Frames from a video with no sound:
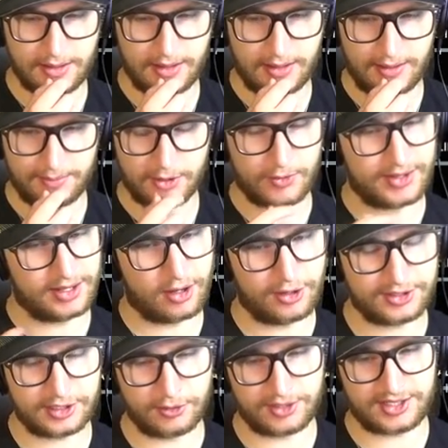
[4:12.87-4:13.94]
um, but we
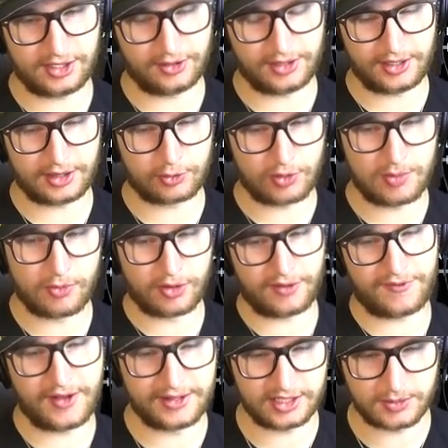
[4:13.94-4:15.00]
also still need three more
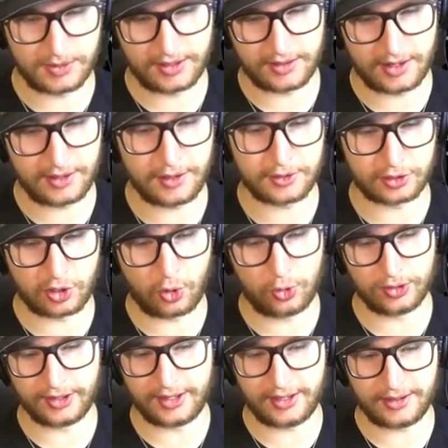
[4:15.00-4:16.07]
defensemen, another
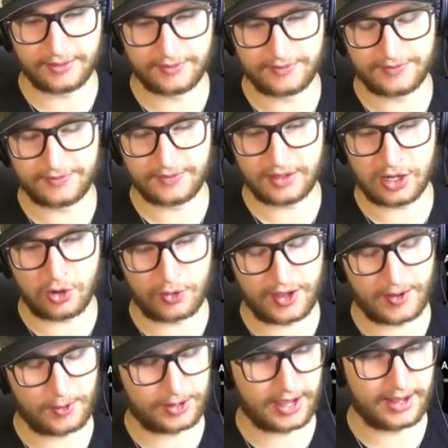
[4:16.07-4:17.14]
goalie. Oh yeah,
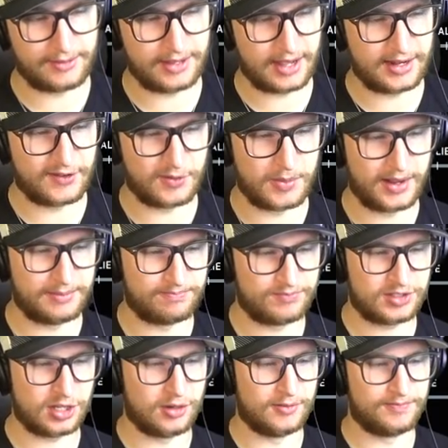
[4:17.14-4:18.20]
okay, yeah, never mind.
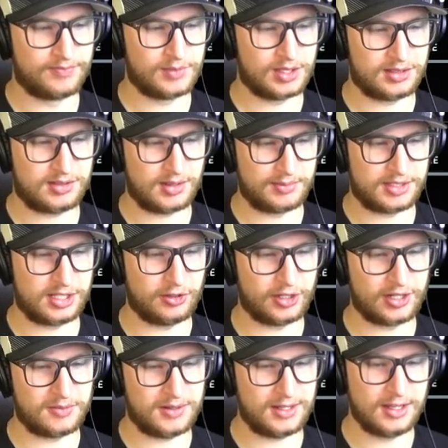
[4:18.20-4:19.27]
So I'm still
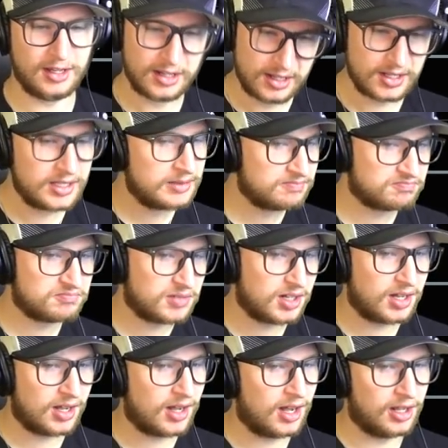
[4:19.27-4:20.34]
gonna be
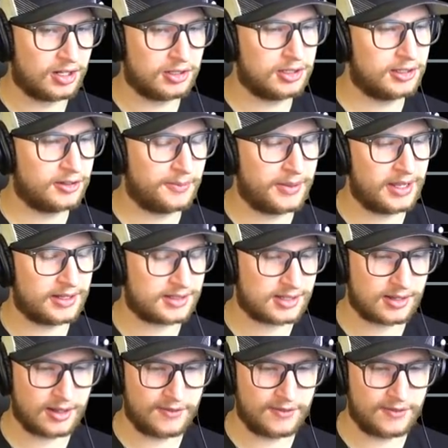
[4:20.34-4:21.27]
a little bit